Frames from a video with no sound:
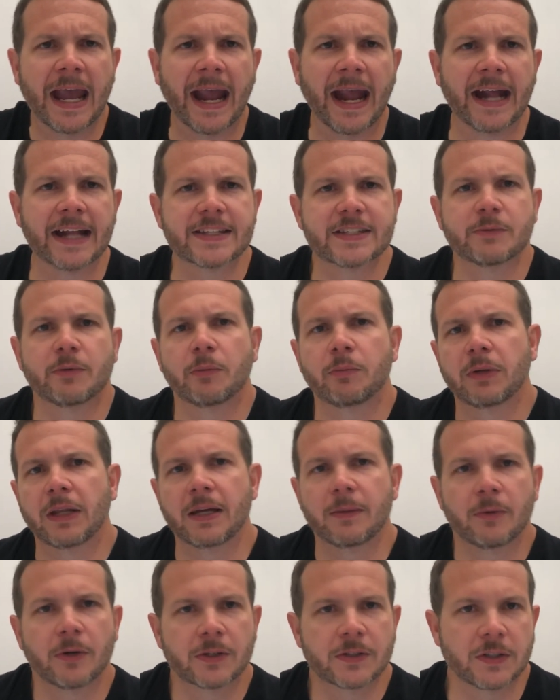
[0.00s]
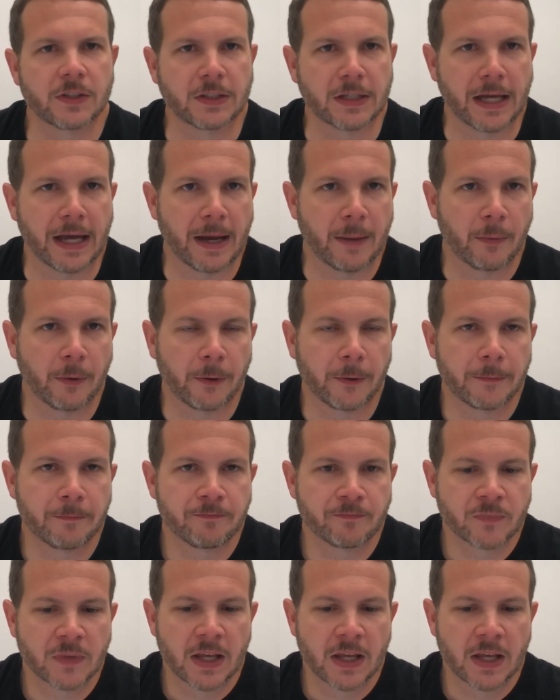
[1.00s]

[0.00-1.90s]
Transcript: Ansible playbooks and YAML.